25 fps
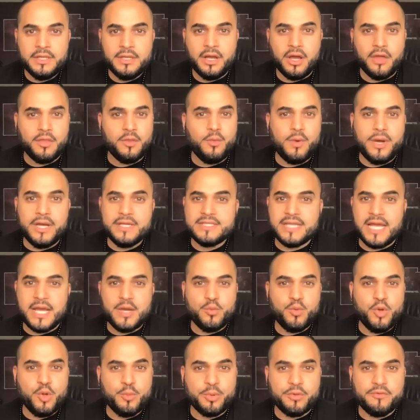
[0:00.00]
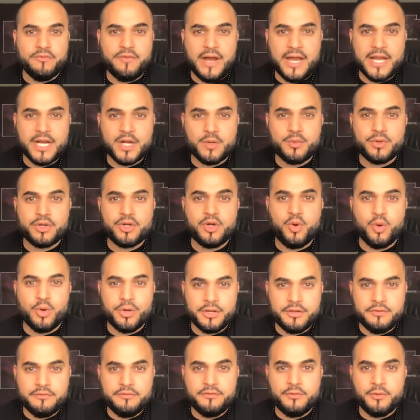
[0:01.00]
Otherwise, I will provide a
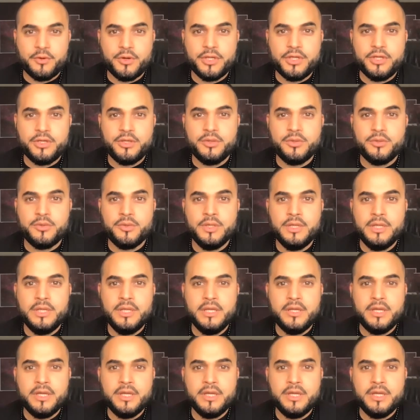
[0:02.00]
recording for you.